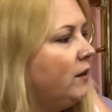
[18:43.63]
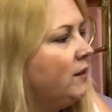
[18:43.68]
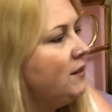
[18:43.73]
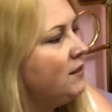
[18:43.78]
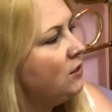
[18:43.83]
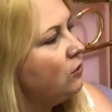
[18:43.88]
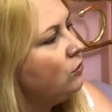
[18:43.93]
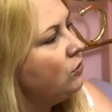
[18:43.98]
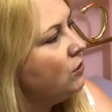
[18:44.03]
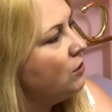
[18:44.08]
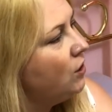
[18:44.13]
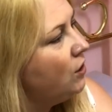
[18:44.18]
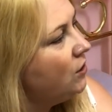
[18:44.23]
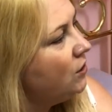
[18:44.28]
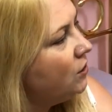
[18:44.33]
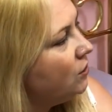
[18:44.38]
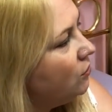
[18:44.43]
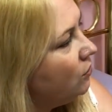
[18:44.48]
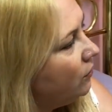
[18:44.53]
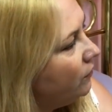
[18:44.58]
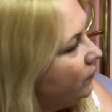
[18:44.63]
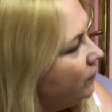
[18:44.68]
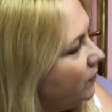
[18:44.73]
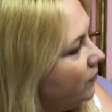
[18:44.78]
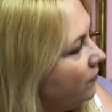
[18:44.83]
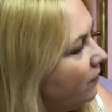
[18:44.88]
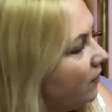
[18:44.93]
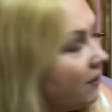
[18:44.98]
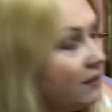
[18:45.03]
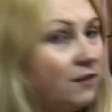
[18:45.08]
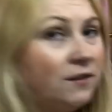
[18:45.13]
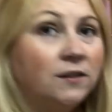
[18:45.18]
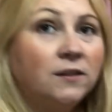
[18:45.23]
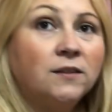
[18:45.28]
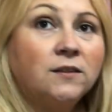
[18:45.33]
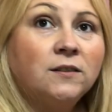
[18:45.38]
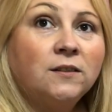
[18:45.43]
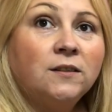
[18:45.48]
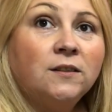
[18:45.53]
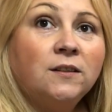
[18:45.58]
It's still searching, look, for
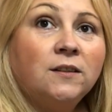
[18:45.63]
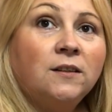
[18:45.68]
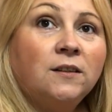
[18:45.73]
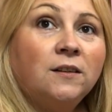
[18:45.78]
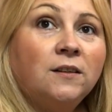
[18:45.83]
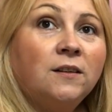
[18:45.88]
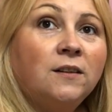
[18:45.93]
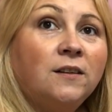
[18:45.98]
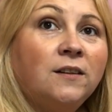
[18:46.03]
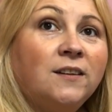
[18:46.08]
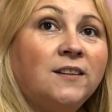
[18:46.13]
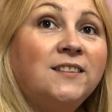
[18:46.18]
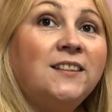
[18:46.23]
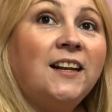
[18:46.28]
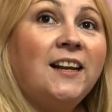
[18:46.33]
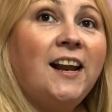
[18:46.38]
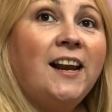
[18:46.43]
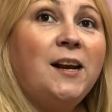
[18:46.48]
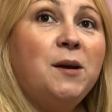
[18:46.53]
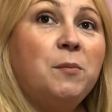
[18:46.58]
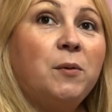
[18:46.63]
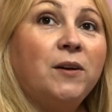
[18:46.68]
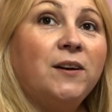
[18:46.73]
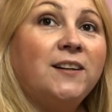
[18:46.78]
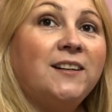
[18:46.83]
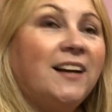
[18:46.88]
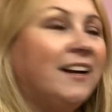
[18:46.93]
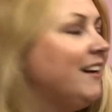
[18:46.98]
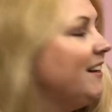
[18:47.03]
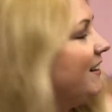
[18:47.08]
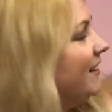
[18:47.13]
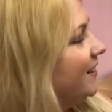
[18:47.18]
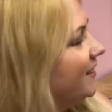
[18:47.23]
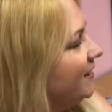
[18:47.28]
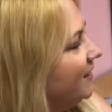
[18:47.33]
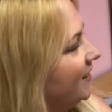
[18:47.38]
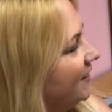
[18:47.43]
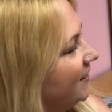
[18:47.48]
devices. Is that ladybird attacking you?